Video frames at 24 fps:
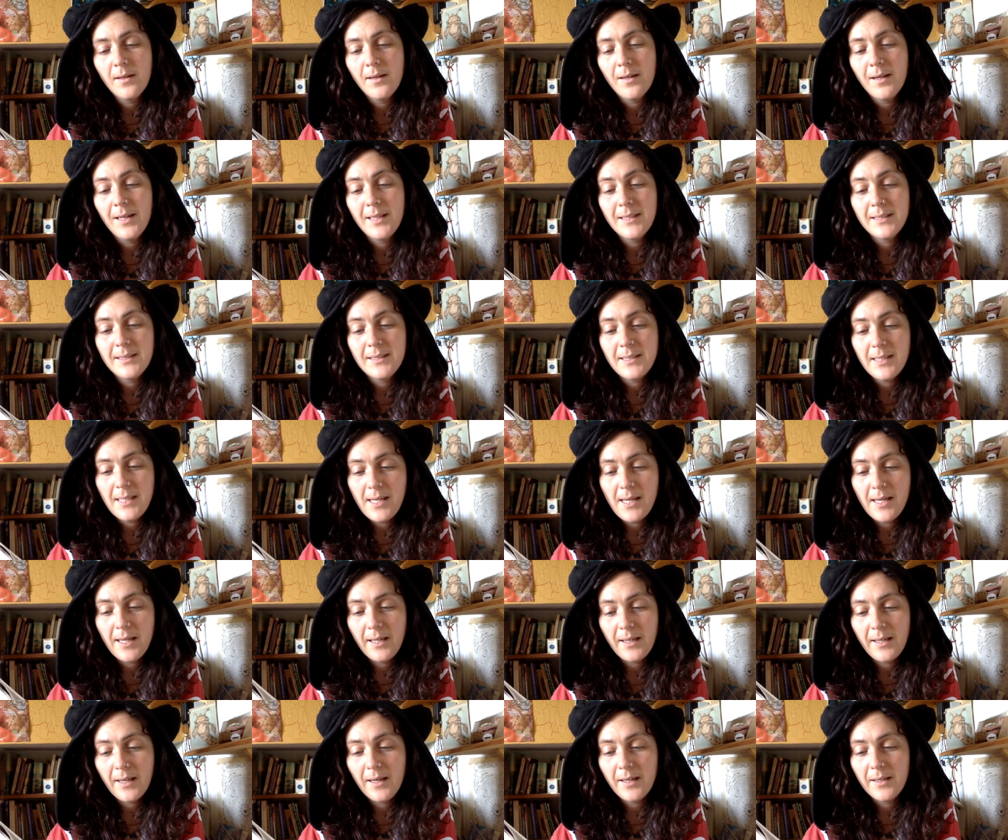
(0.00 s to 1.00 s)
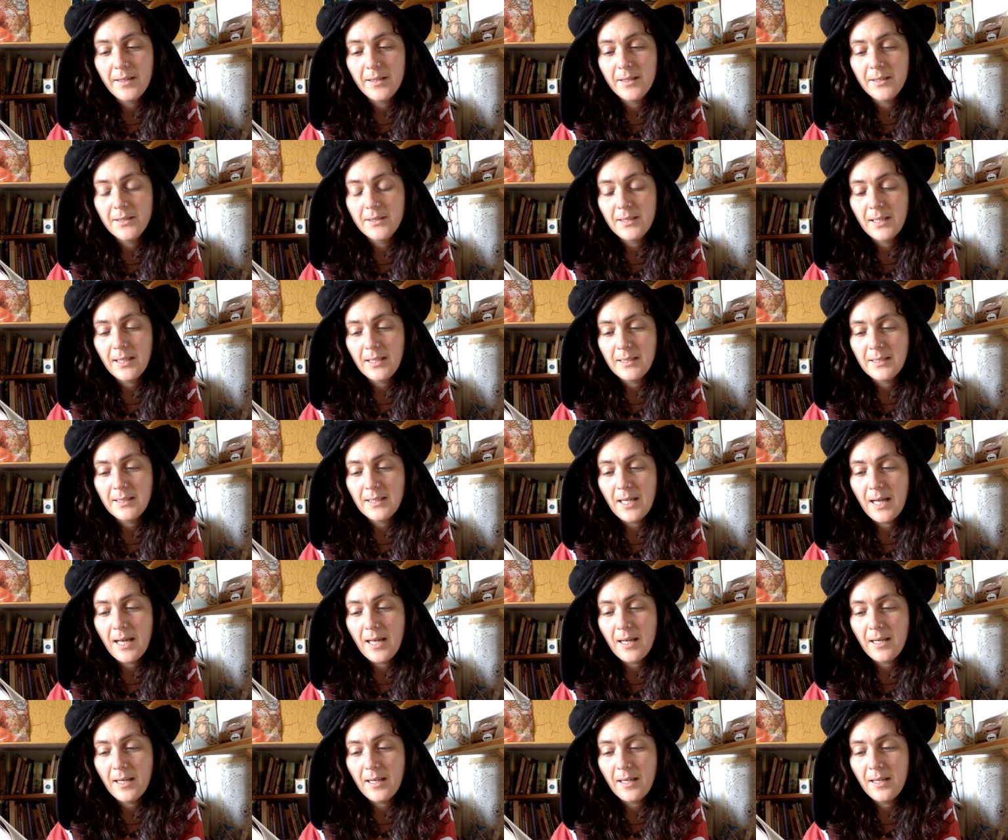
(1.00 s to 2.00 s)
I see, Guido said
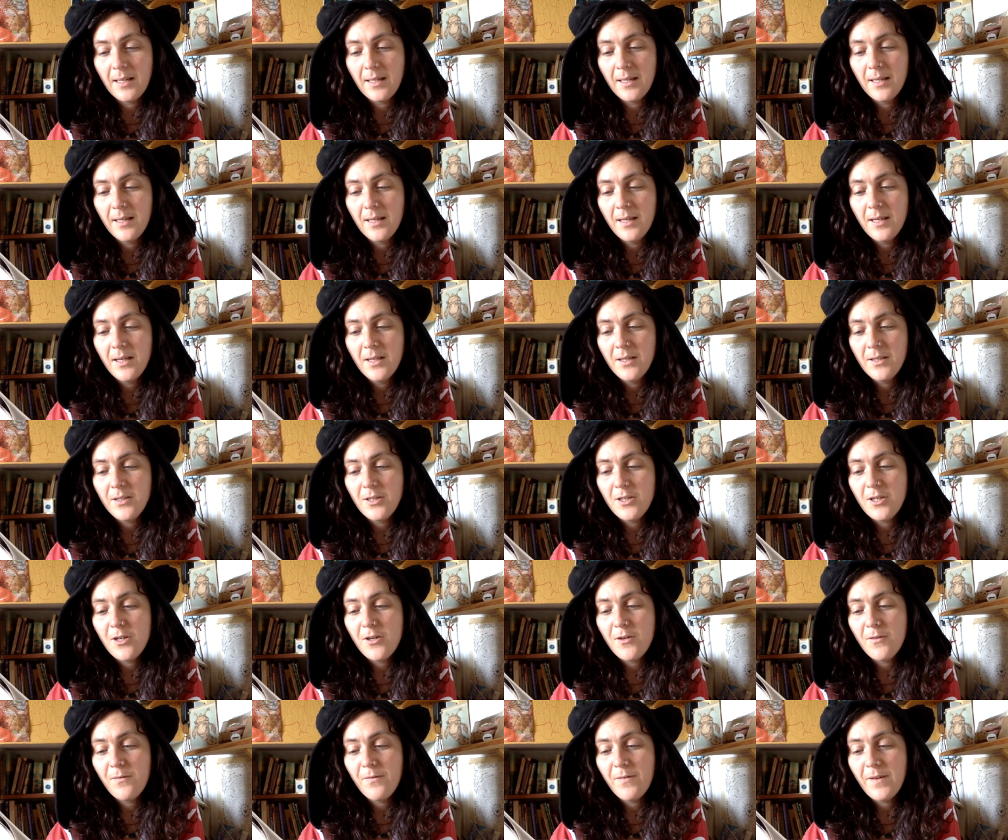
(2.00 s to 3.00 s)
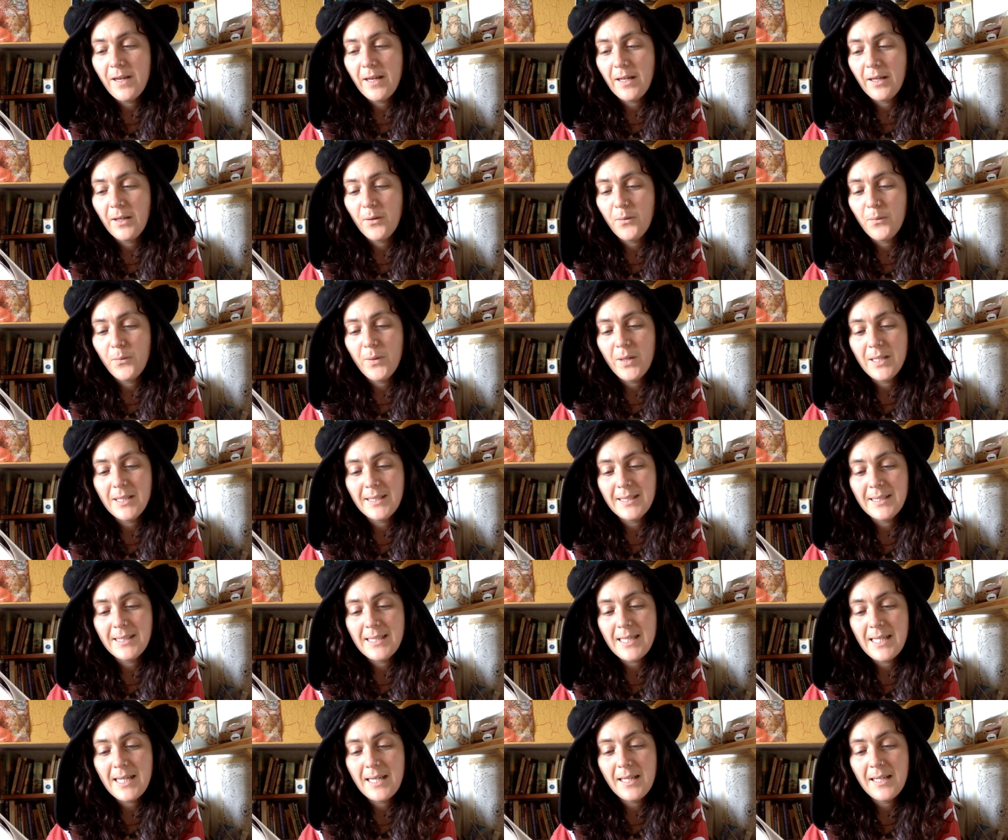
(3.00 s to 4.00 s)
sadly. Do you think we're
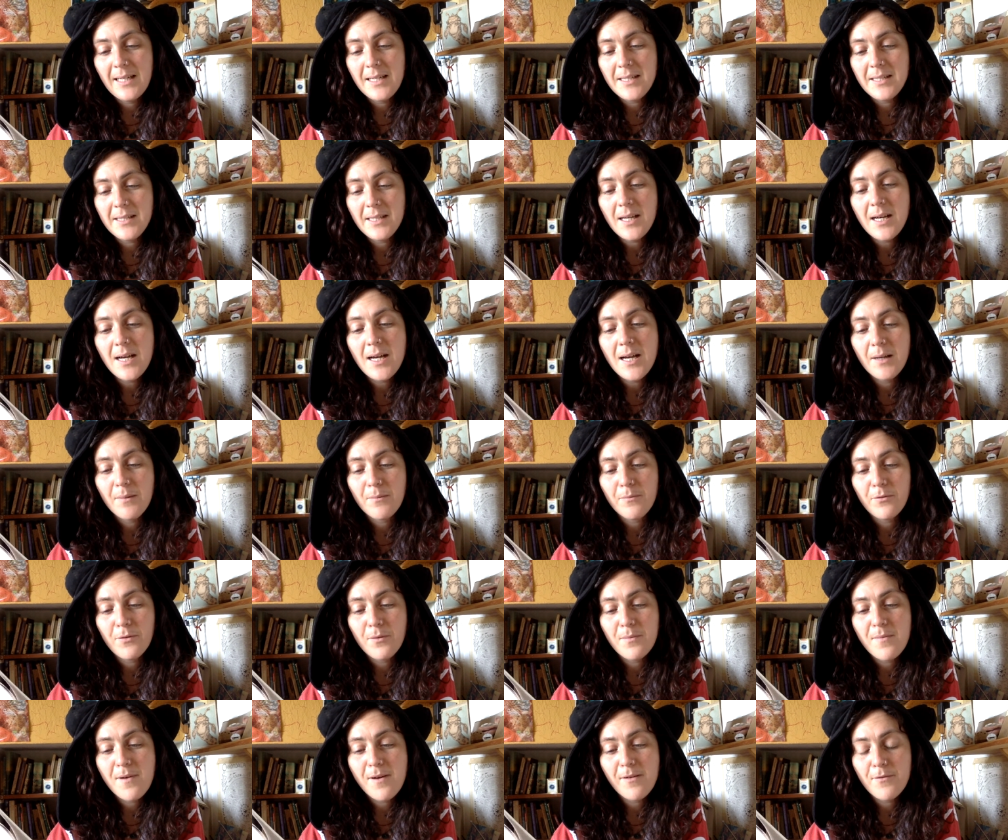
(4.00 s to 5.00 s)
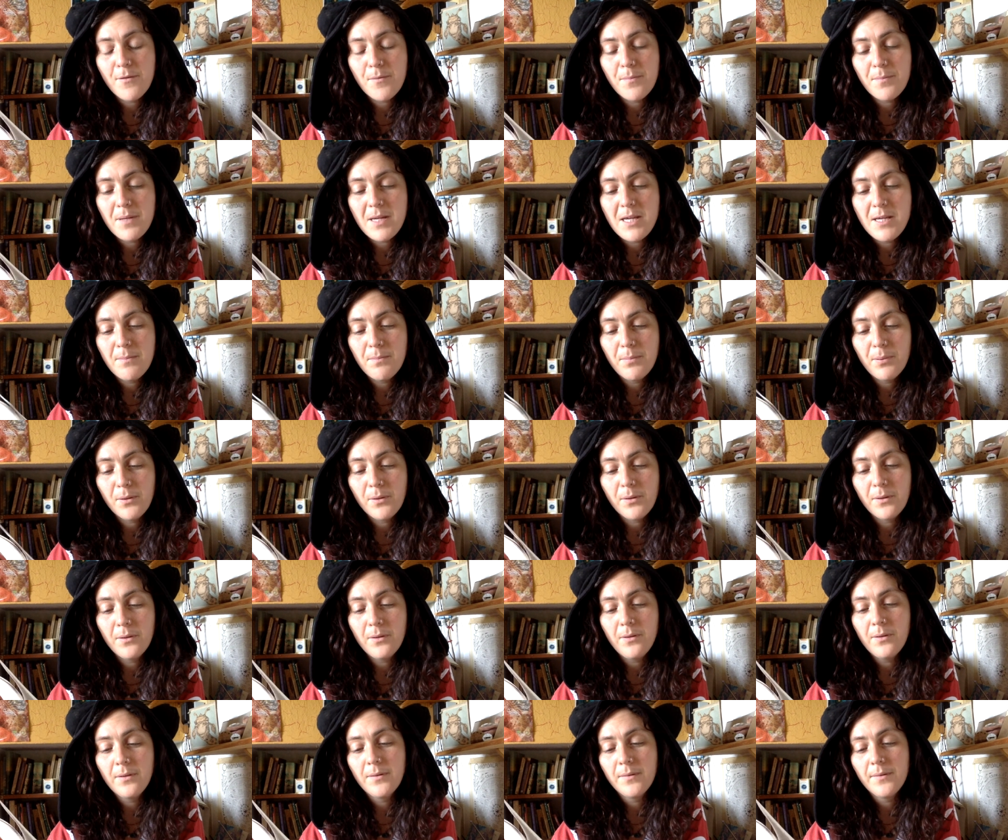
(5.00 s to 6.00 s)
stealing time from other people?